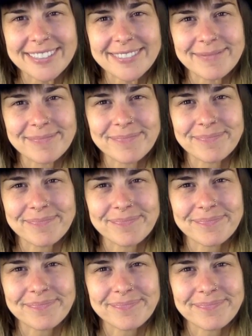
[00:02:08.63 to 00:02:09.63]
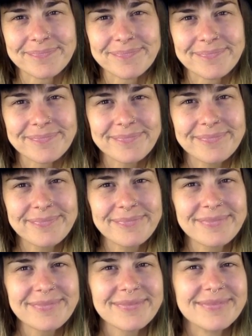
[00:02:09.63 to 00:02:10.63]

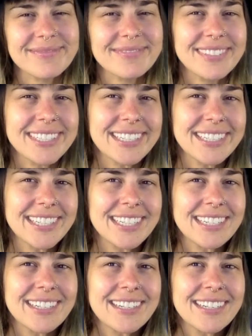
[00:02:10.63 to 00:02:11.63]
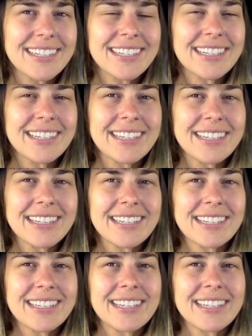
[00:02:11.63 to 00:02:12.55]
Nothing is said.